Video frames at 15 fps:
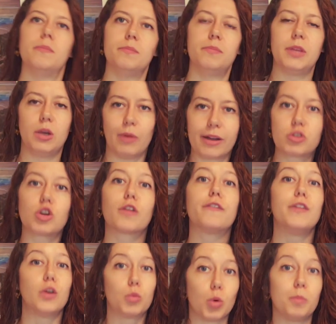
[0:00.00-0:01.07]
the electric
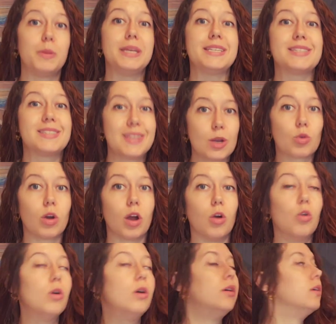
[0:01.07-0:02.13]
field will be
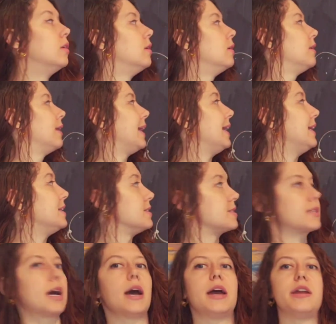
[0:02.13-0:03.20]
zero
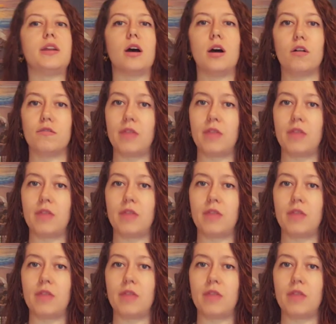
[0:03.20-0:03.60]
inside of